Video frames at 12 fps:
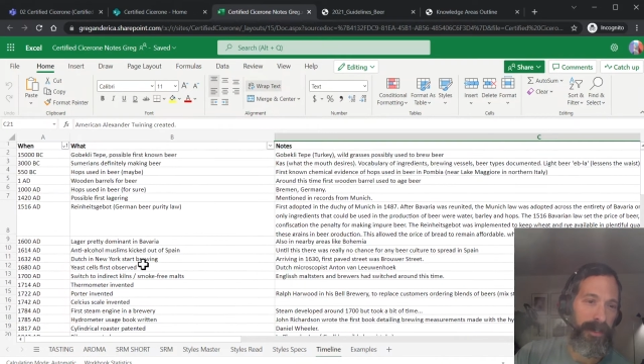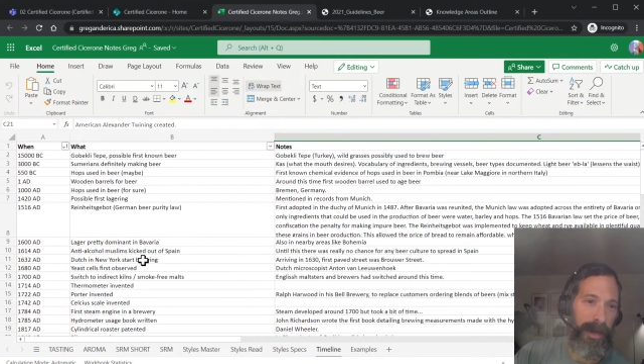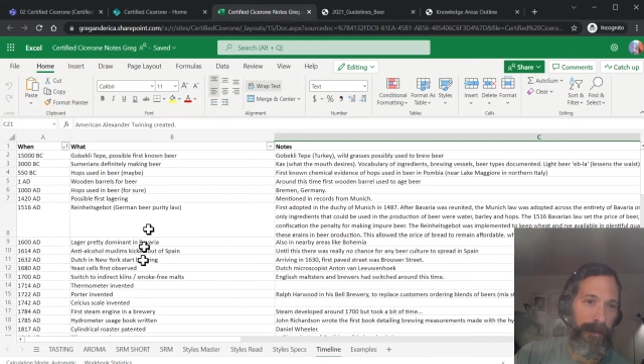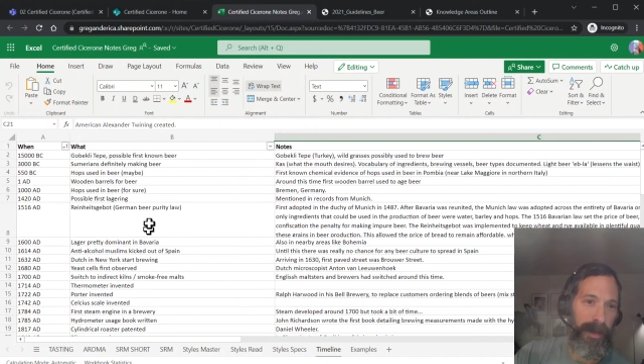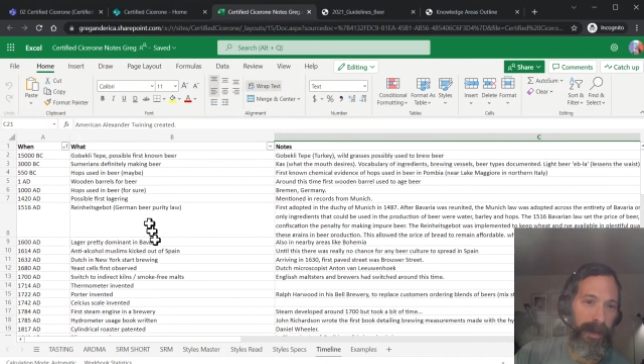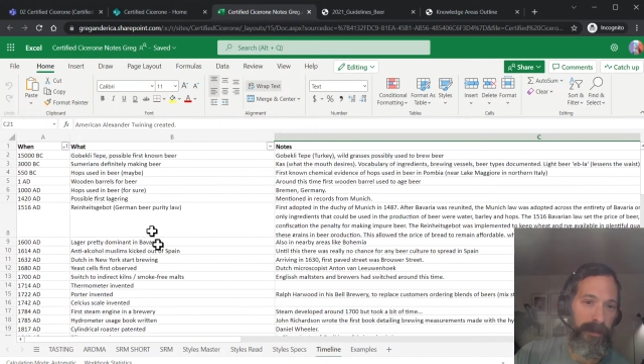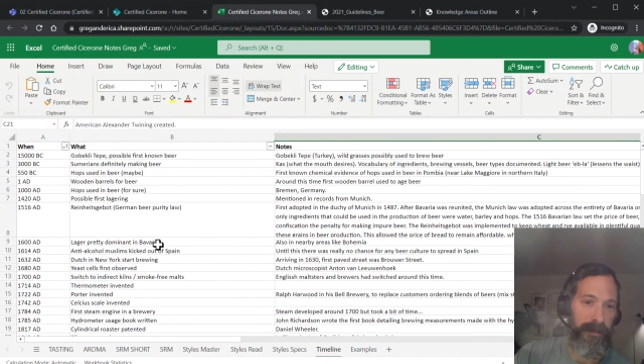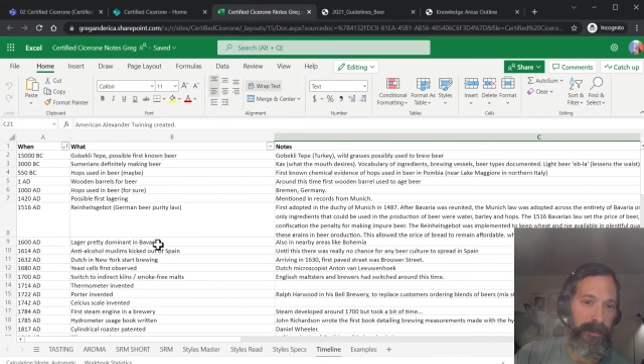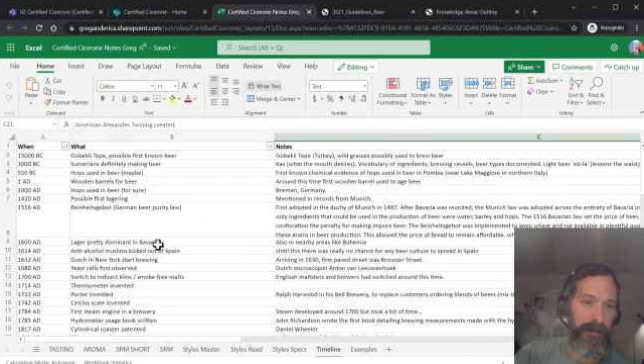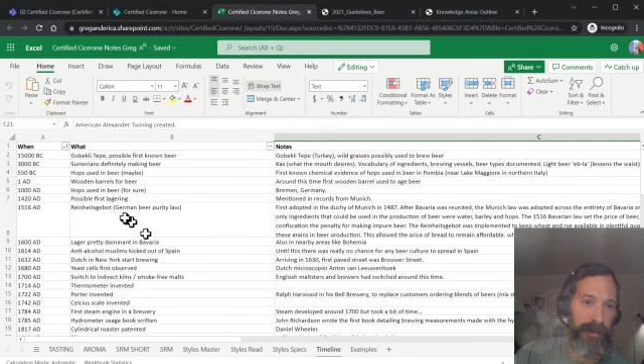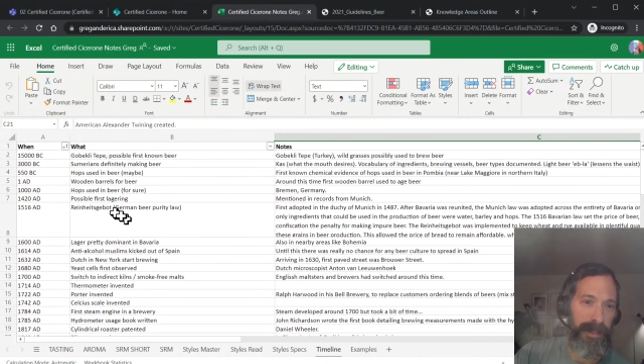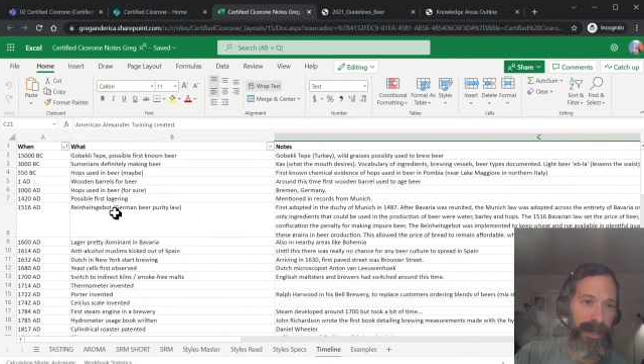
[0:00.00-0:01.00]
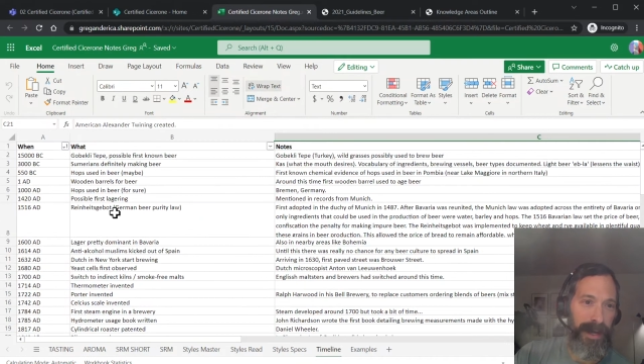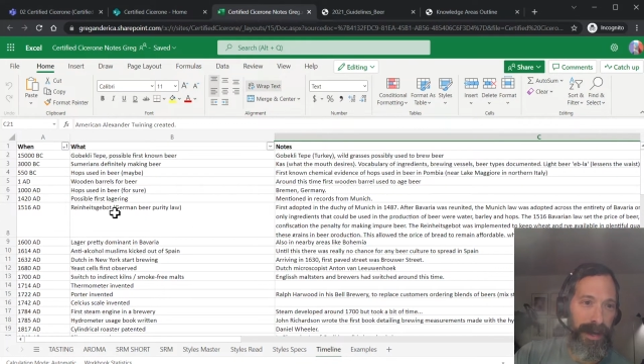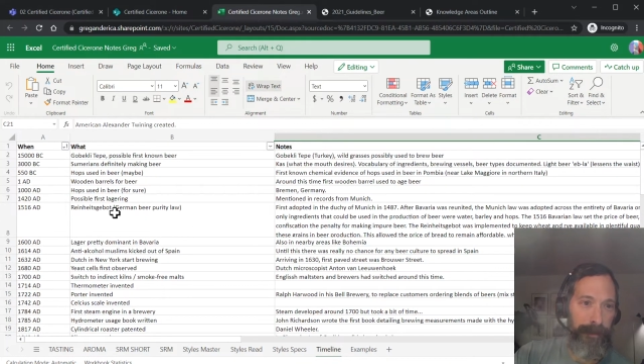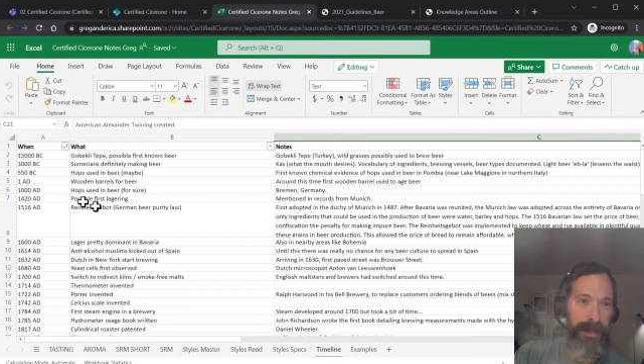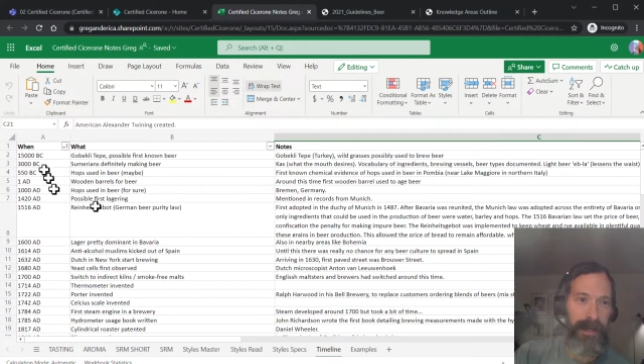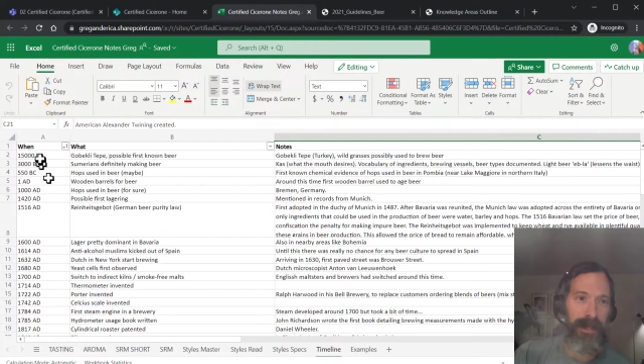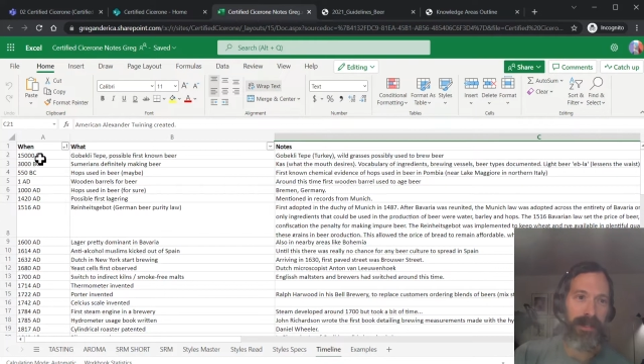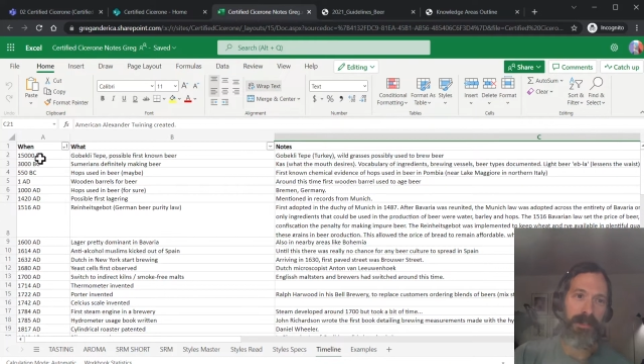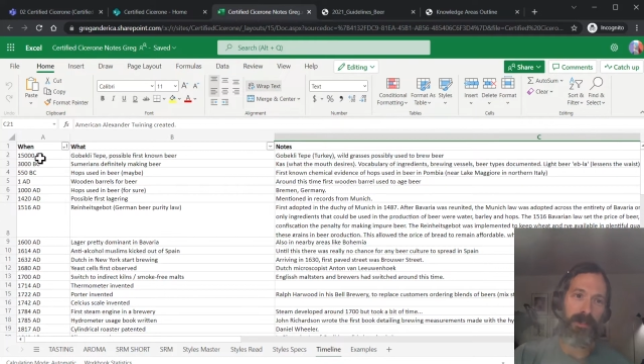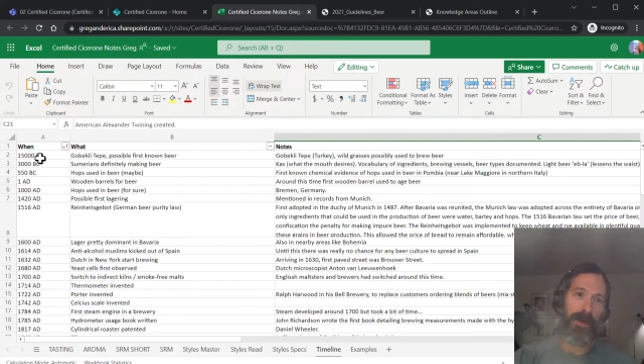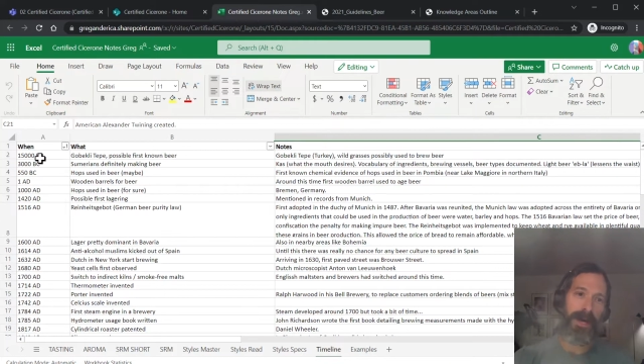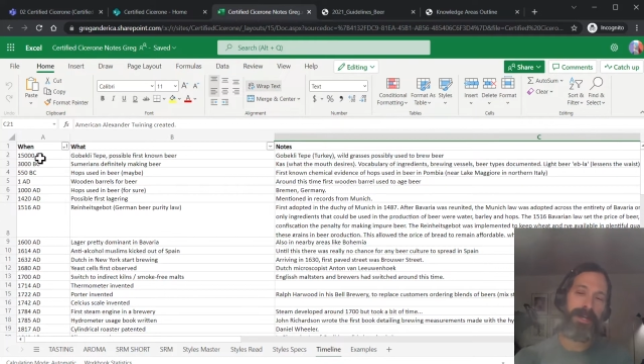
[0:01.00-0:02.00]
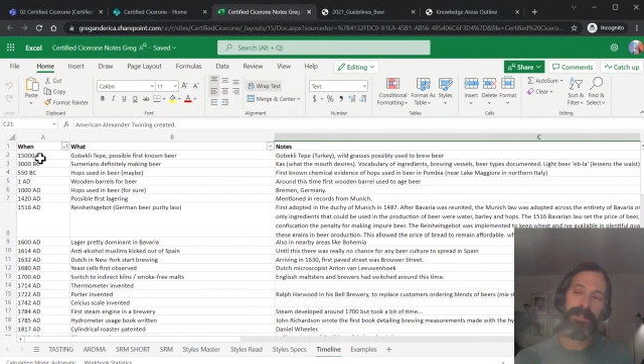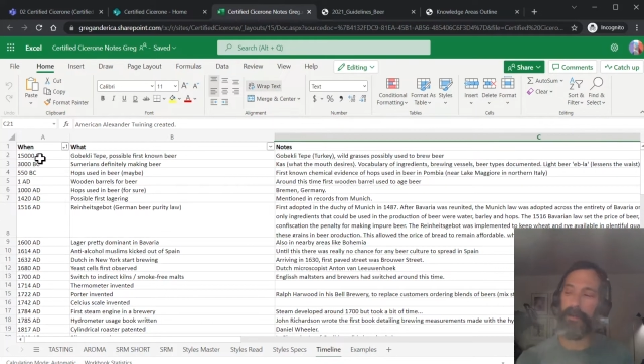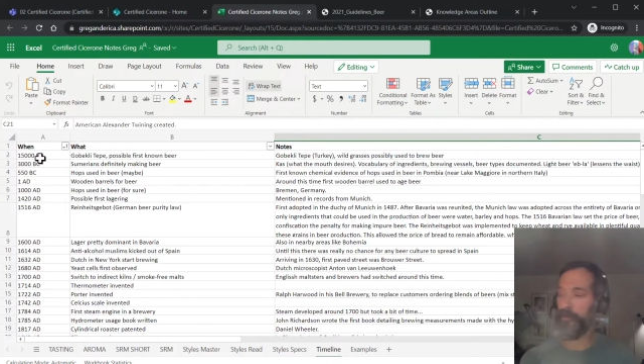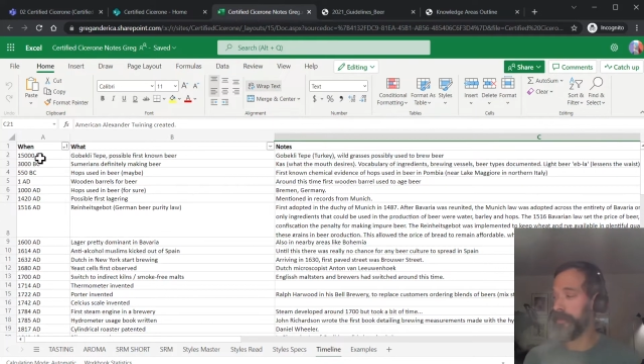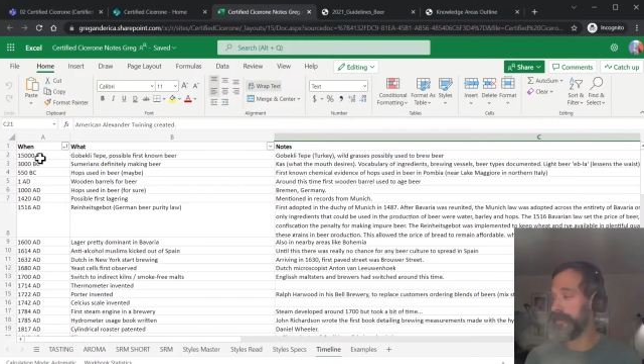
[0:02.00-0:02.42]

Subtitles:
tab I have here is my timeline. So as I read